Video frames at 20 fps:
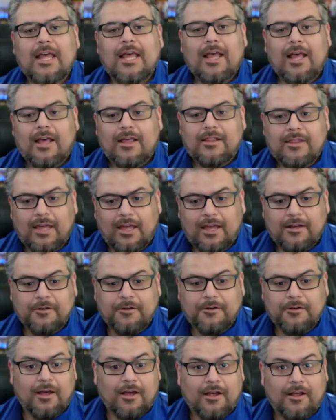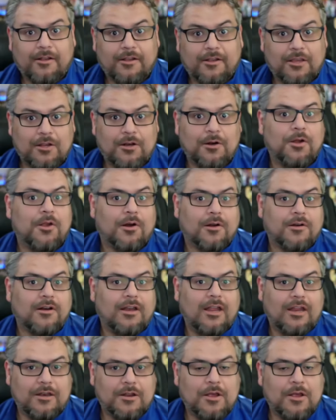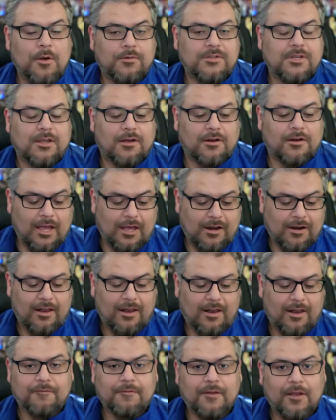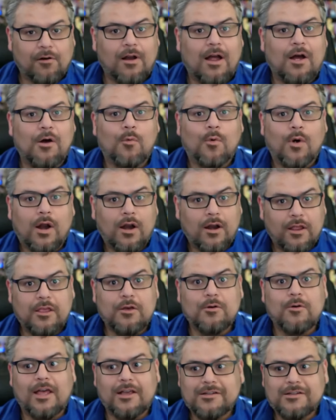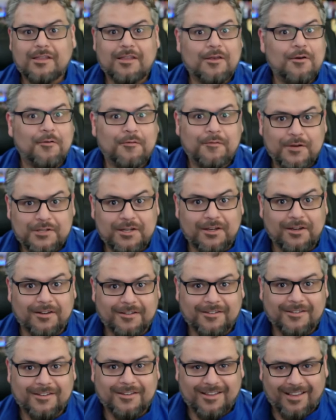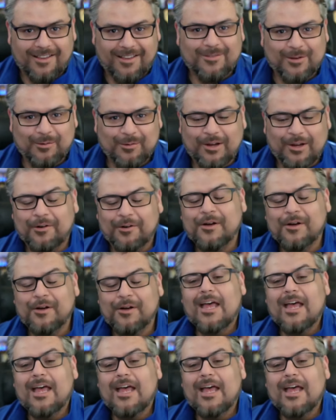then, you're going to need coaching on how to figure out where do you actually go fishing, if you will,